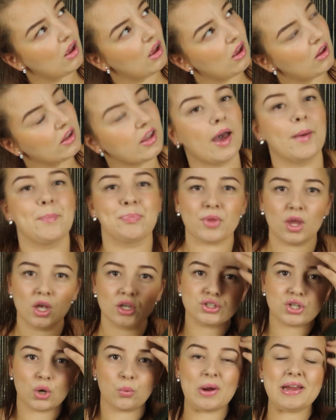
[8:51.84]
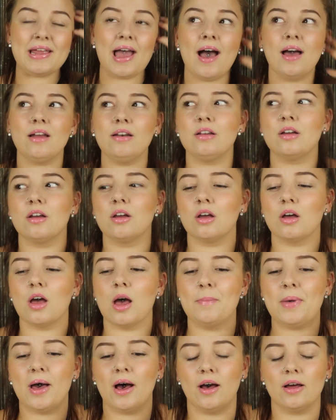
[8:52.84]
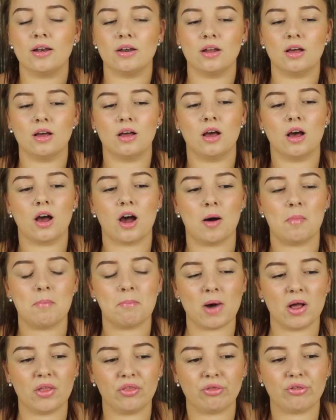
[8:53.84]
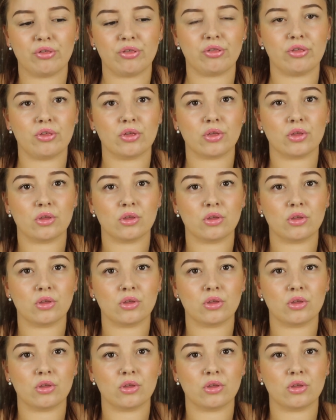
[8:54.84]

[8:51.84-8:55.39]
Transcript: Yeah. So we had about a month